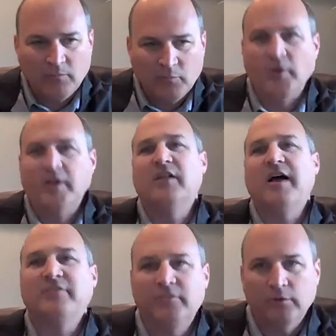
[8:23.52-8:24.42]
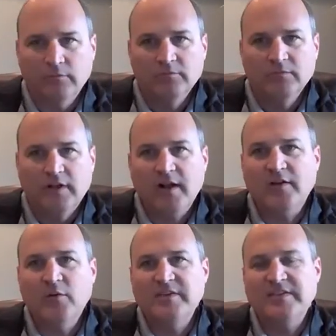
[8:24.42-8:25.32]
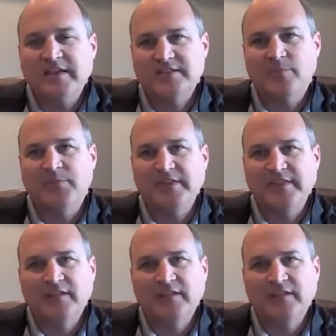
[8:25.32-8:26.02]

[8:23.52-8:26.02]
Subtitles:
bring life to. How can we take something